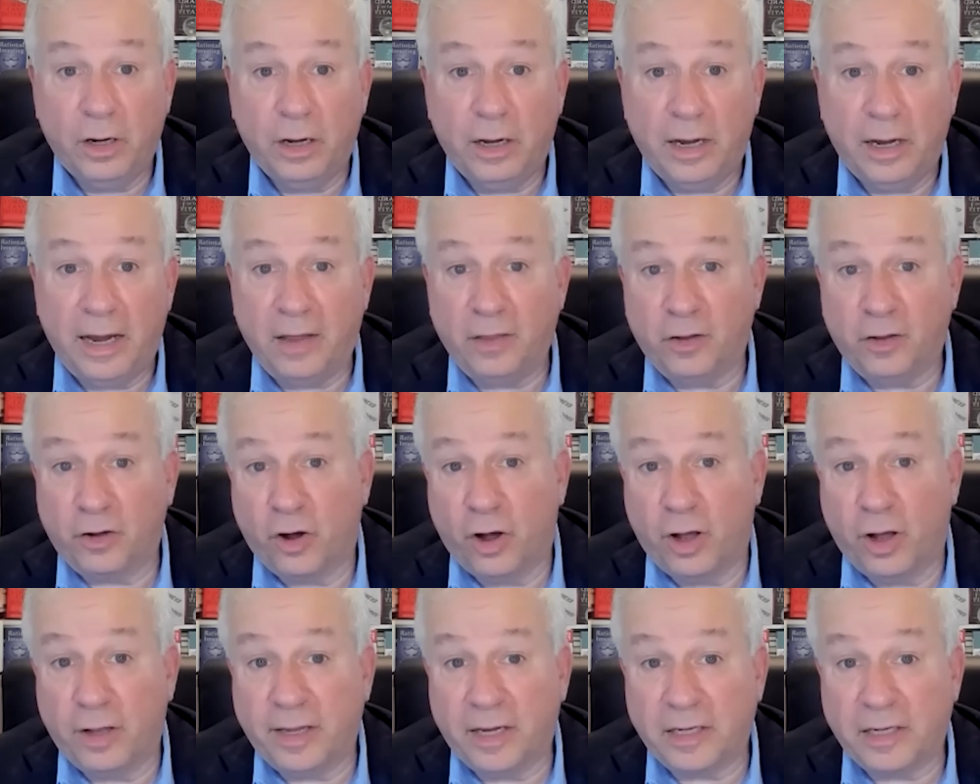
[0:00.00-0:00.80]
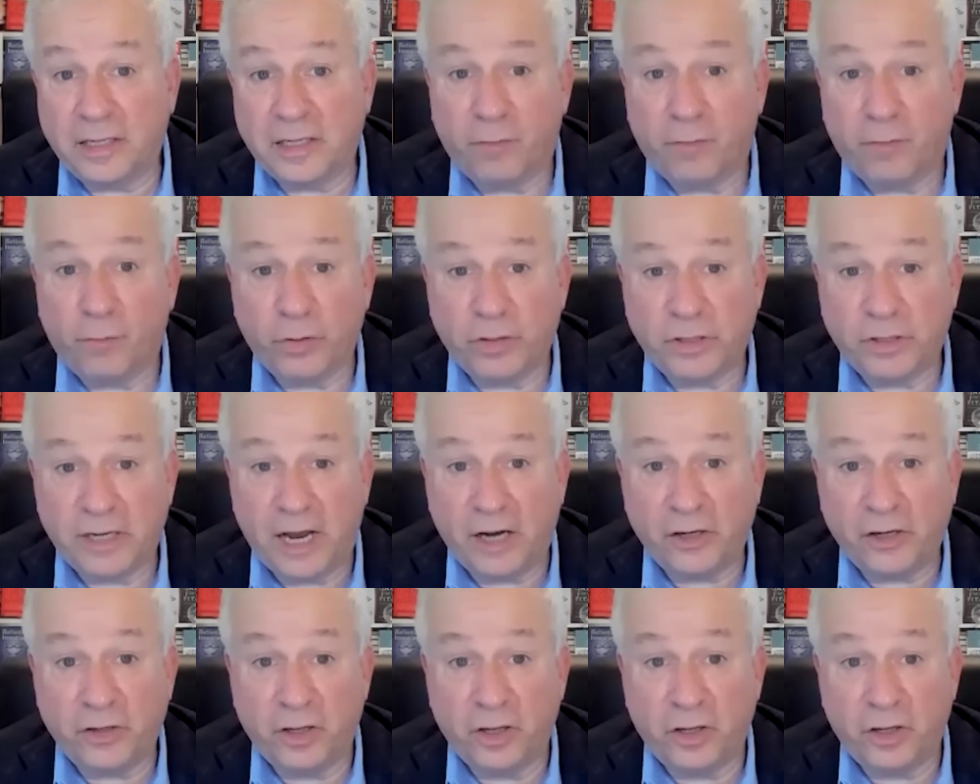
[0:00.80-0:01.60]
in the context of
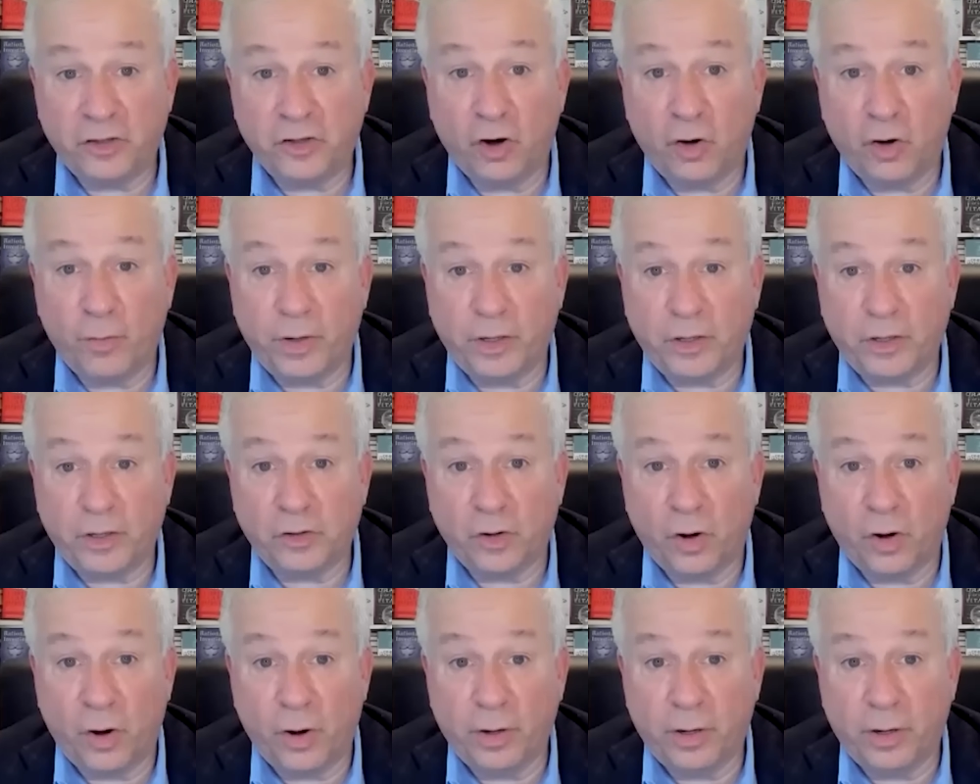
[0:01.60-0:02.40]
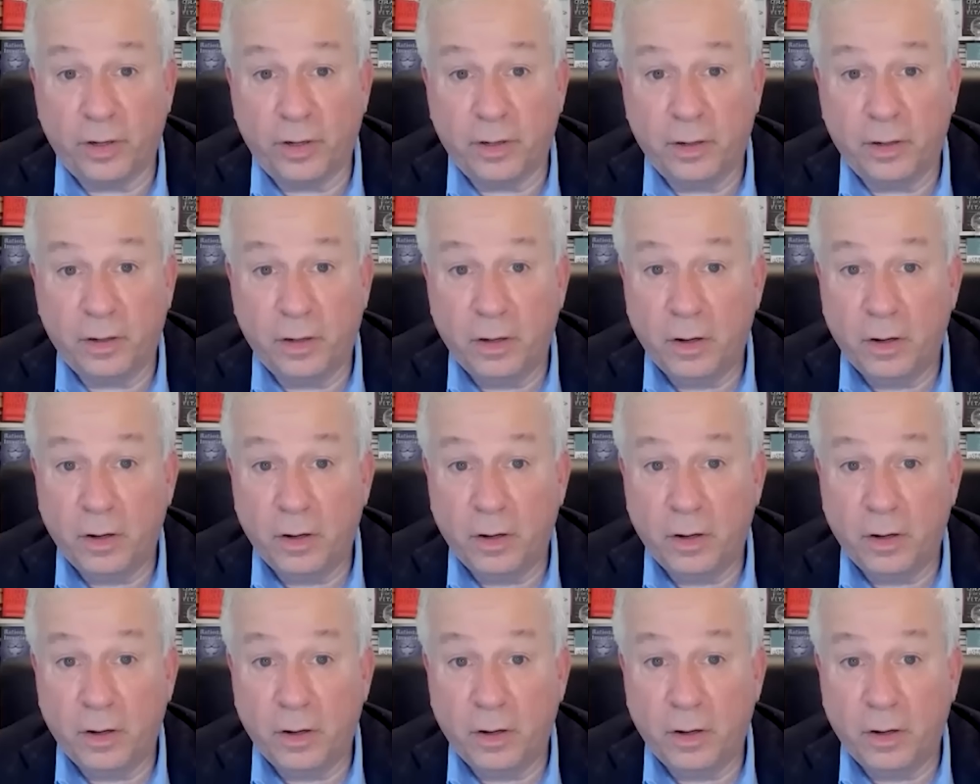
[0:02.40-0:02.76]
recession that's already started.